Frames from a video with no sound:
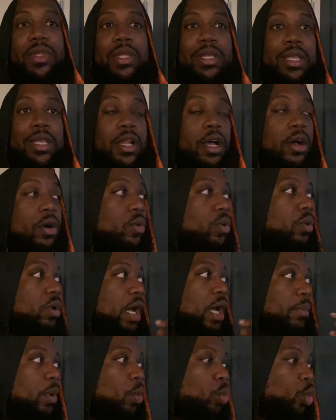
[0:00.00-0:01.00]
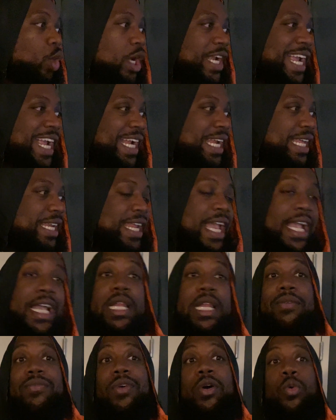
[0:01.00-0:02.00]
I'm a 180
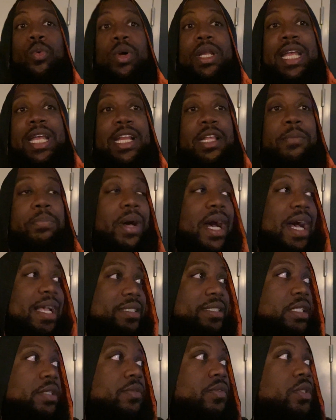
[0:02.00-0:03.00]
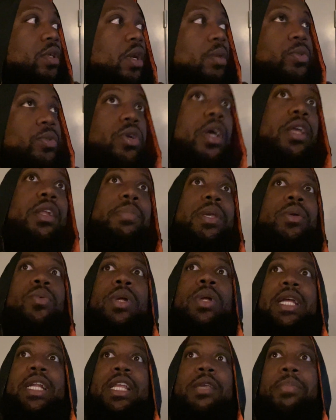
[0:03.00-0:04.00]
negative or 180 positive. So I'm trying to be
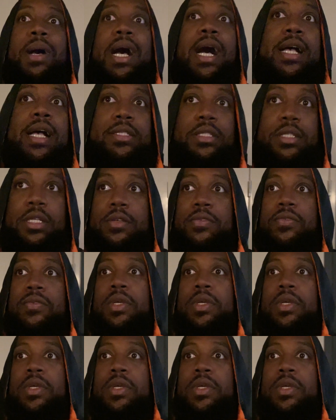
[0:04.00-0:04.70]
180 positive.